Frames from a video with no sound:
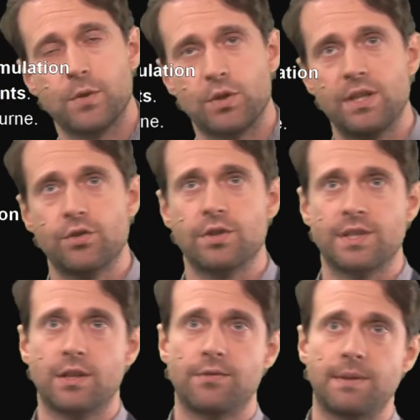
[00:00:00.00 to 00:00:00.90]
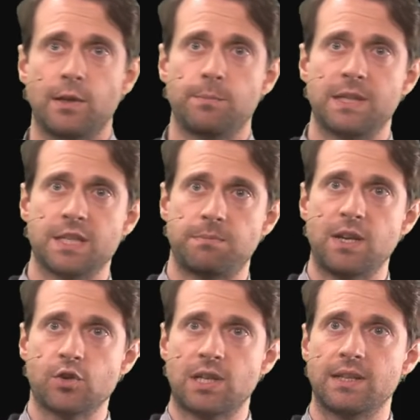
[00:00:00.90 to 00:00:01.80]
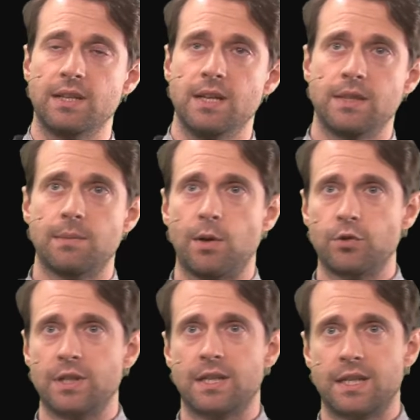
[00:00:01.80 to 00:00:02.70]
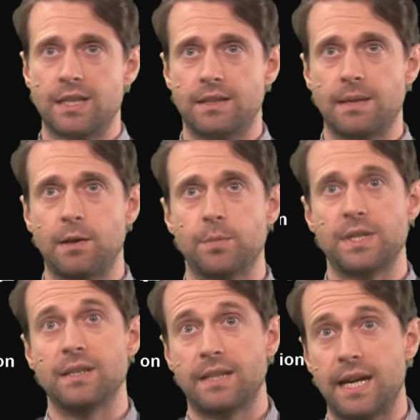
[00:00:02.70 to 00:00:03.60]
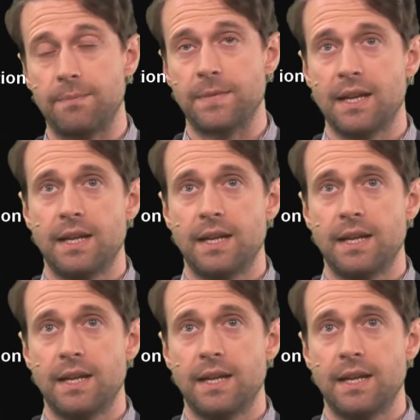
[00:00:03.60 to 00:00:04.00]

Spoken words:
Okay, so instead of developing spatially, the boundary layer develops in time.